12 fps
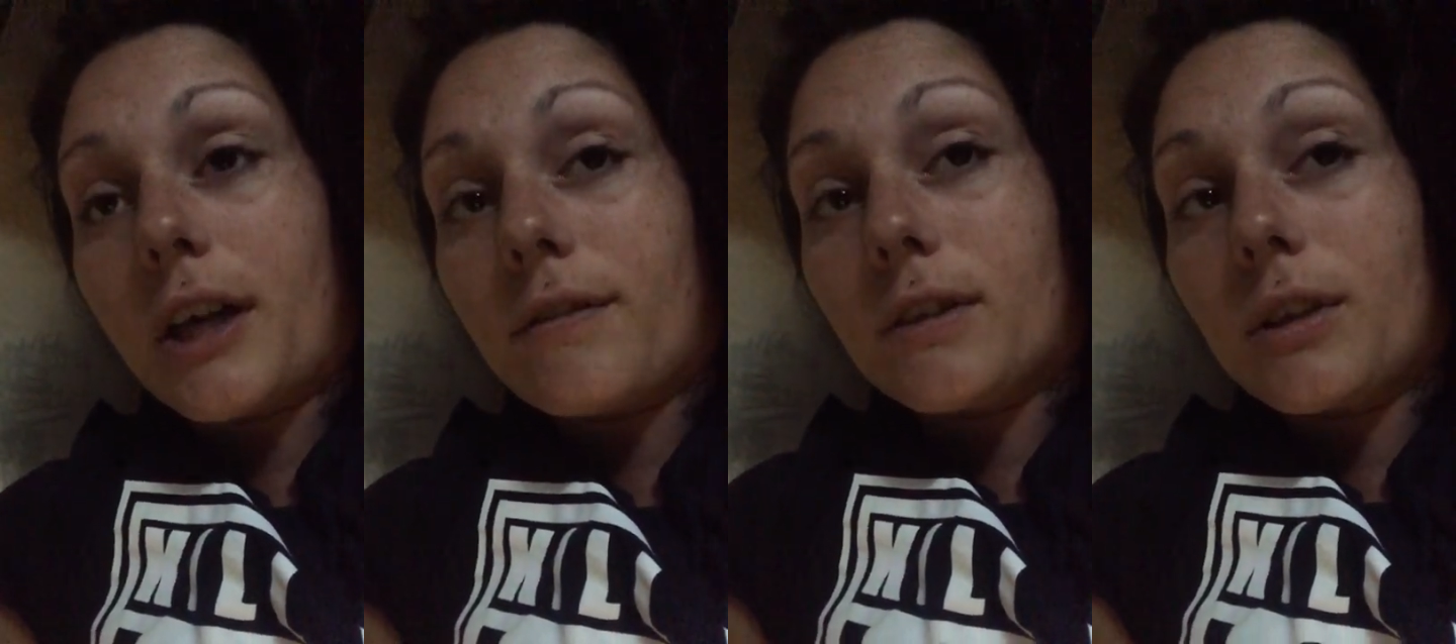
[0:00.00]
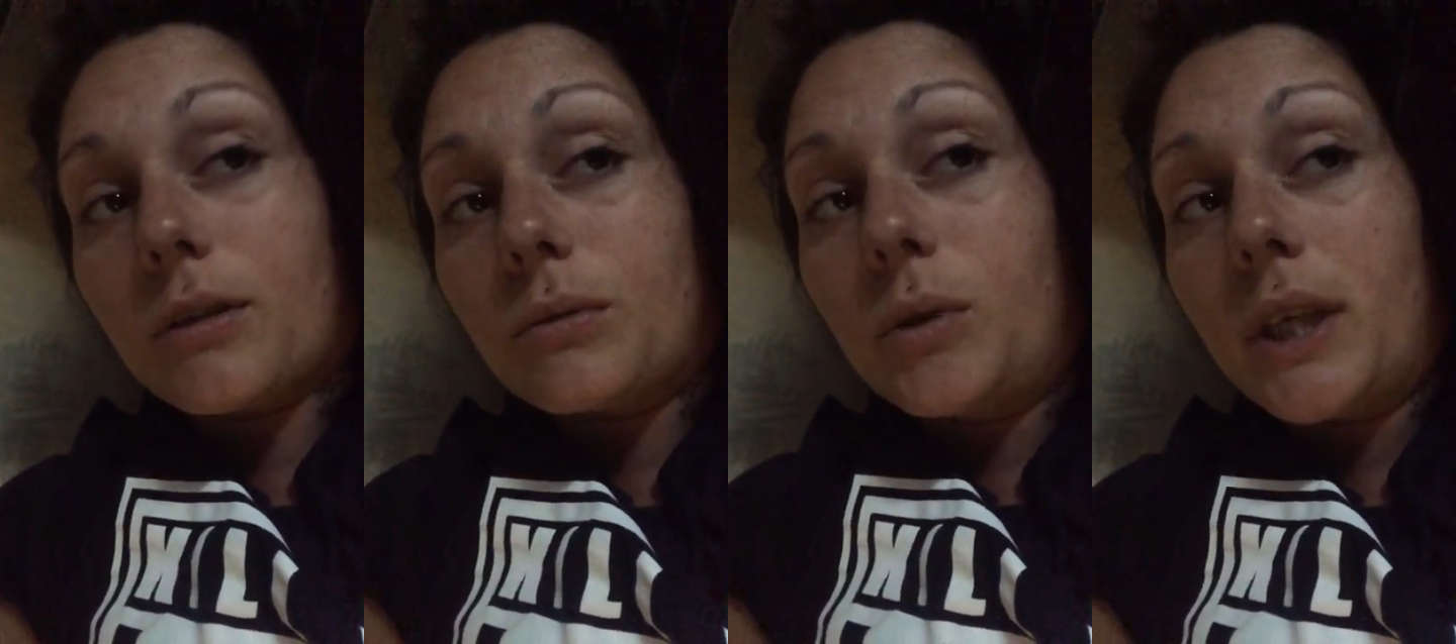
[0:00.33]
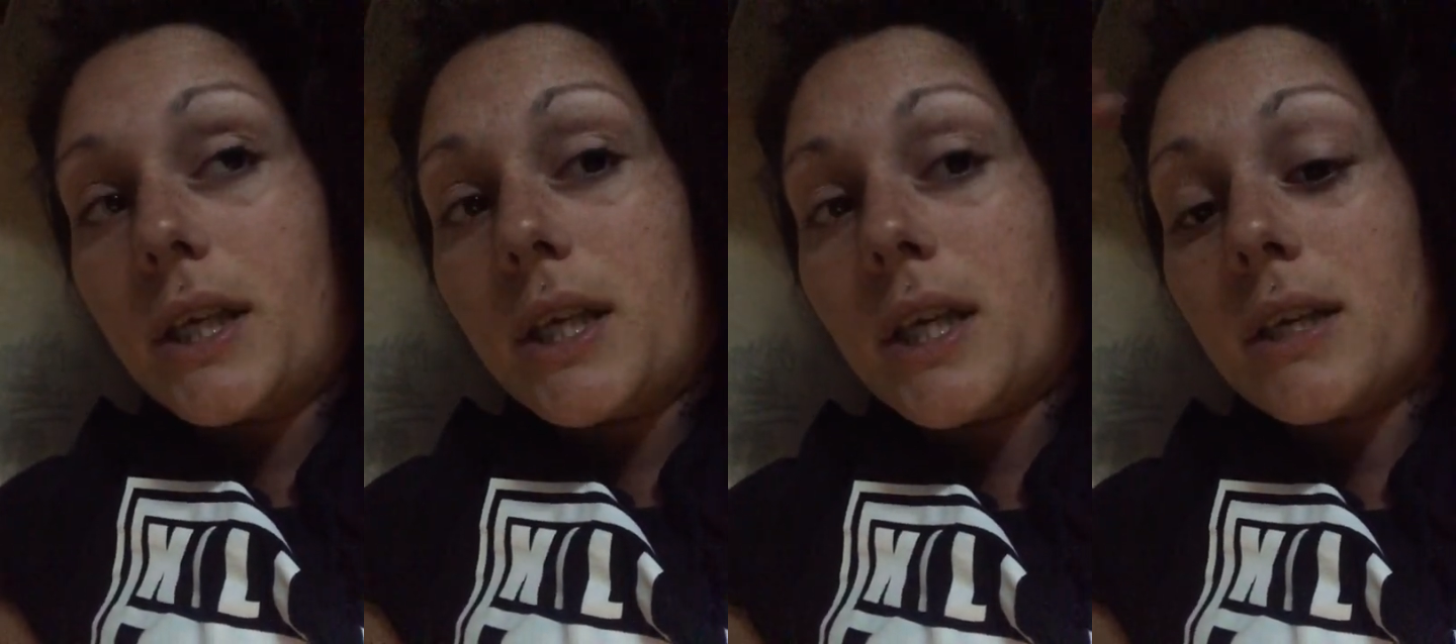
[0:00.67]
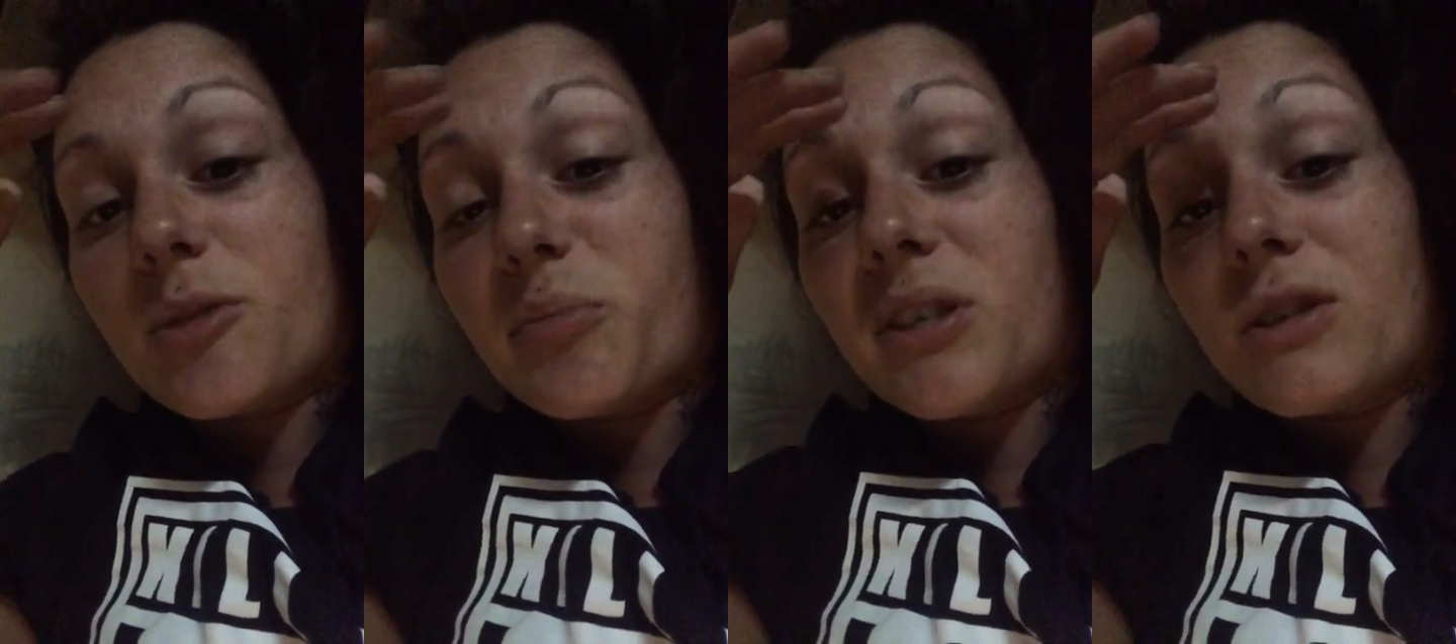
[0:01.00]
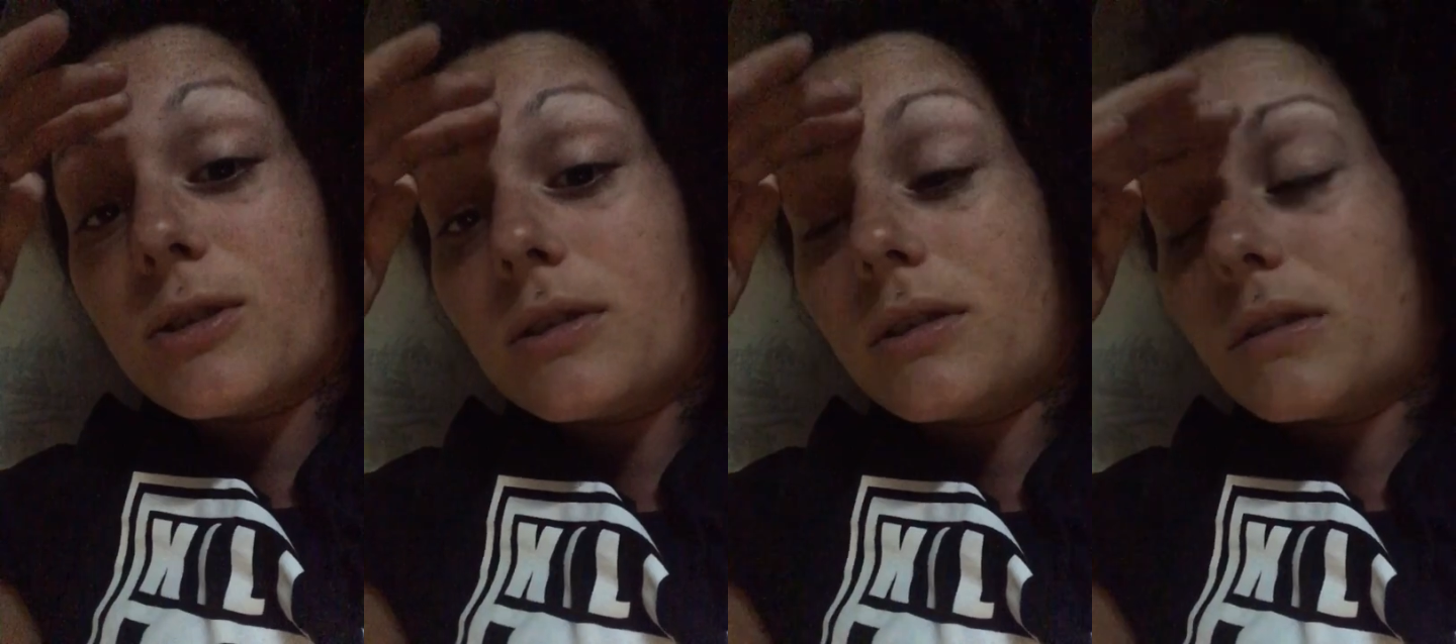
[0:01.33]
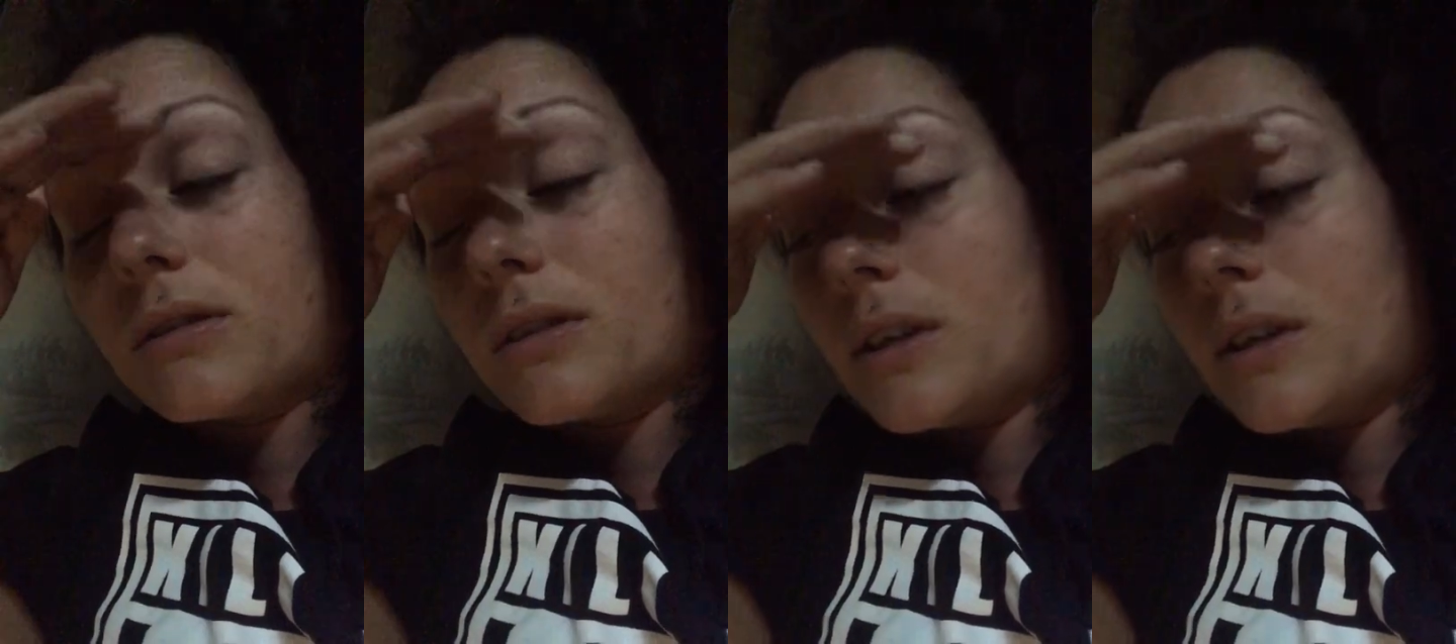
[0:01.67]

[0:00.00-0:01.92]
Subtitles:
even though he is a piece of shit.